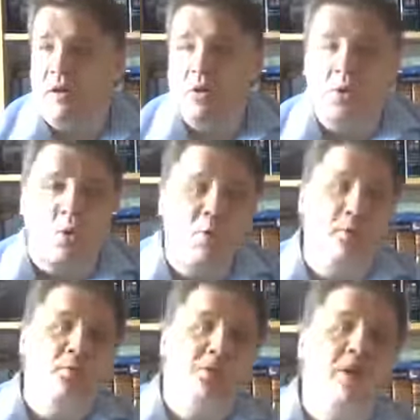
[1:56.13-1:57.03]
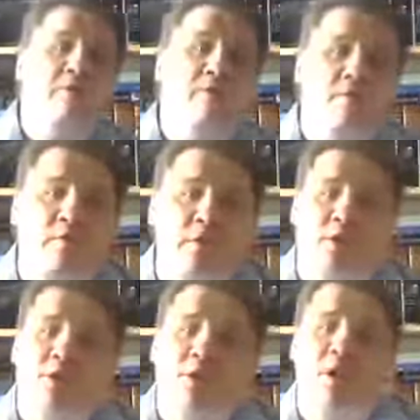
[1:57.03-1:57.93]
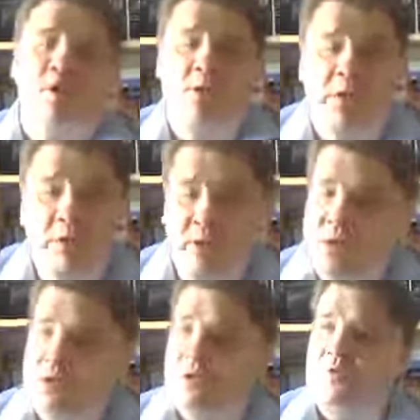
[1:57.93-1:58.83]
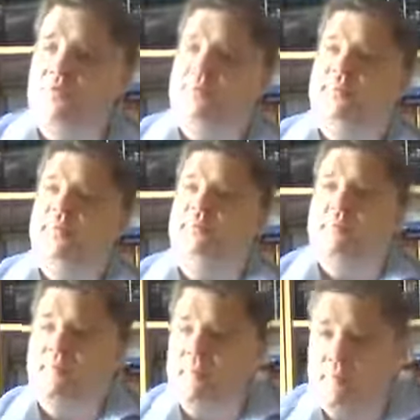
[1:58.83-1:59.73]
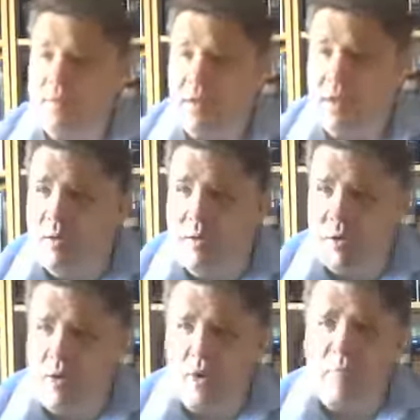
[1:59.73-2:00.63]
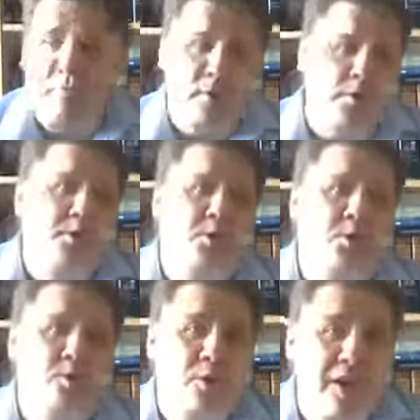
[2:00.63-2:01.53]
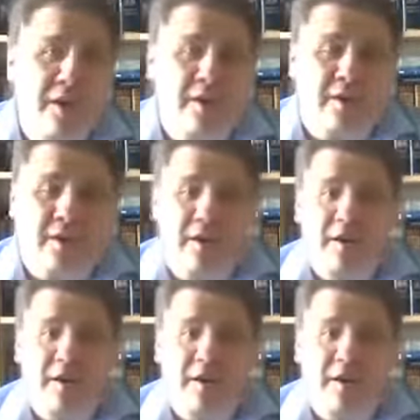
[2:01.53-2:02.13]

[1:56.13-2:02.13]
solid material for you to get your teeth into. But I'm not prepared to do that